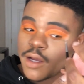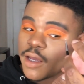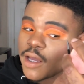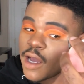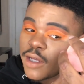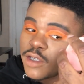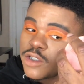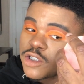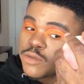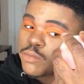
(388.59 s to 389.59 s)
and kind of
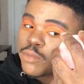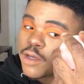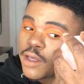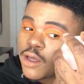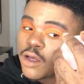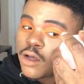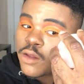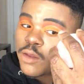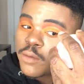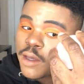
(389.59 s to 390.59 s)
just bring it all
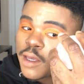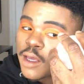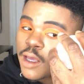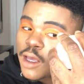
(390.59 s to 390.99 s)
the way